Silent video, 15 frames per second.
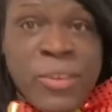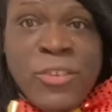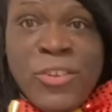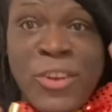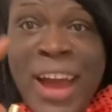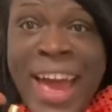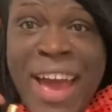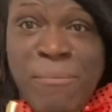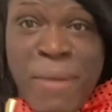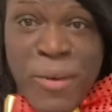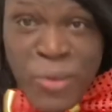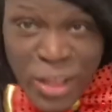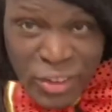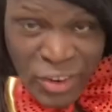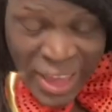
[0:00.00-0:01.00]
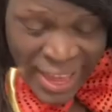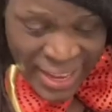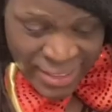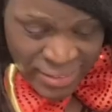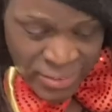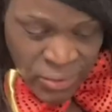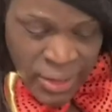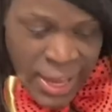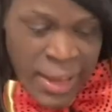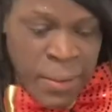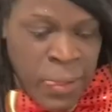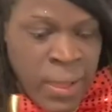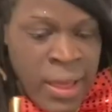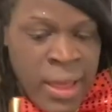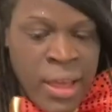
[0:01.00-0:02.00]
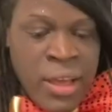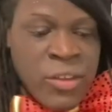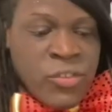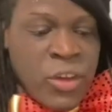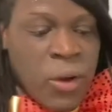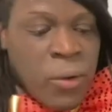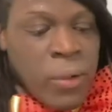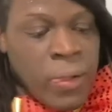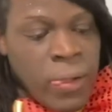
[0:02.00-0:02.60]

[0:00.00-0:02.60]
So now I have my regular hands, okay? So